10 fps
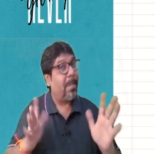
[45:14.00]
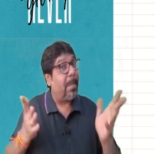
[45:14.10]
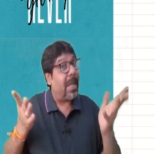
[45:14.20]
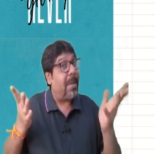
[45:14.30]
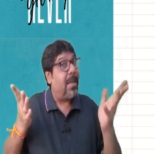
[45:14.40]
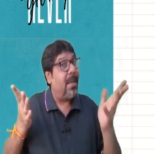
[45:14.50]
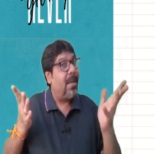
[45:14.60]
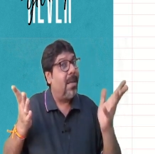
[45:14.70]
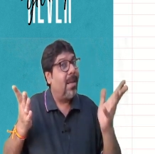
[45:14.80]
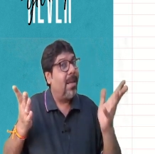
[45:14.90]

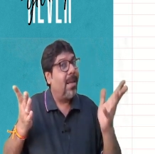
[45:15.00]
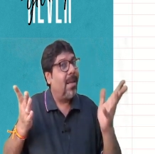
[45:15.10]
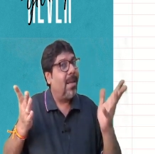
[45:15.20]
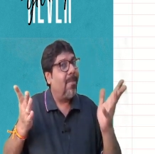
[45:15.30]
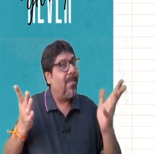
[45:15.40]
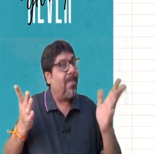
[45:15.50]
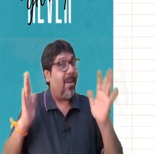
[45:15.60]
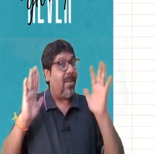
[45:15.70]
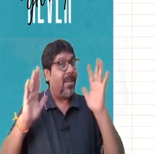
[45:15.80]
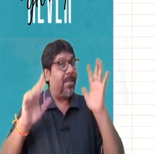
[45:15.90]
Maybe. May
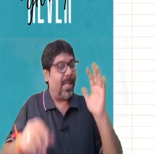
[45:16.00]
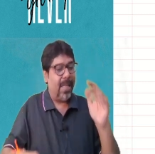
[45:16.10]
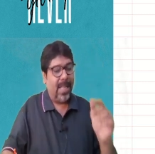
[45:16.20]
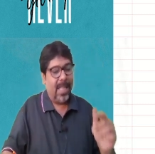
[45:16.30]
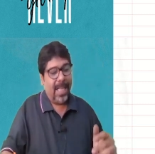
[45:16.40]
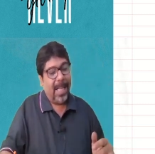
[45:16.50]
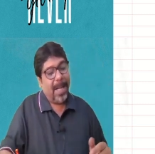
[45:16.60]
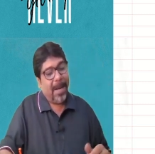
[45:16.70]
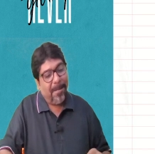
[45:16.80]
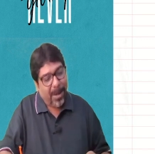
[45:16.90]
not be.
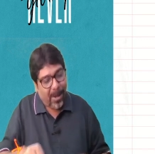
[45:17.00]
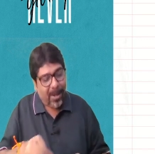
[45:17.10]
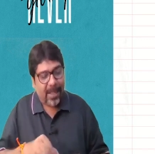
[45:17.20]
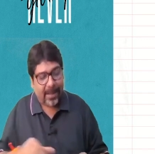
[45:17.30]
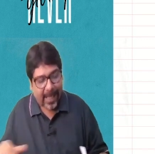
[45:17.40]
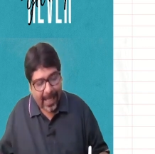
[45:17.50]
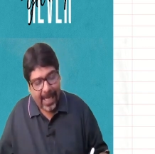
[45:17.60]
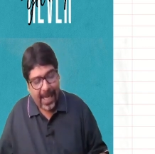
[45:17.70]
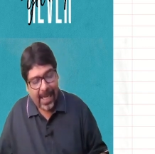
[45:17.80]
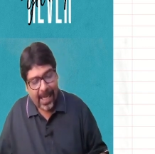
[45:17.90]
Because the
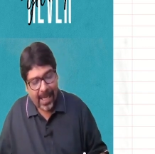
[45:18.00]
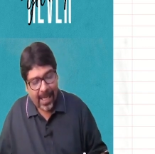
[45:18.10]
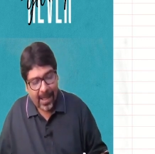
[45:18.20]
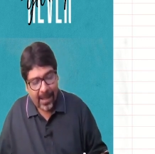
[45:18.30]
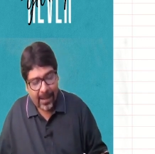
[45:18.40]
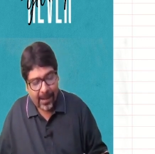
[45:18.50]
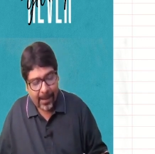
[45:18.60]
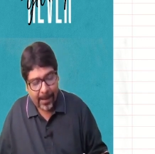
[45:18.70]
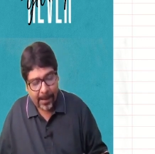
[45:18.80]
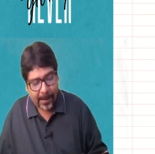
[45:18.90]
second entry is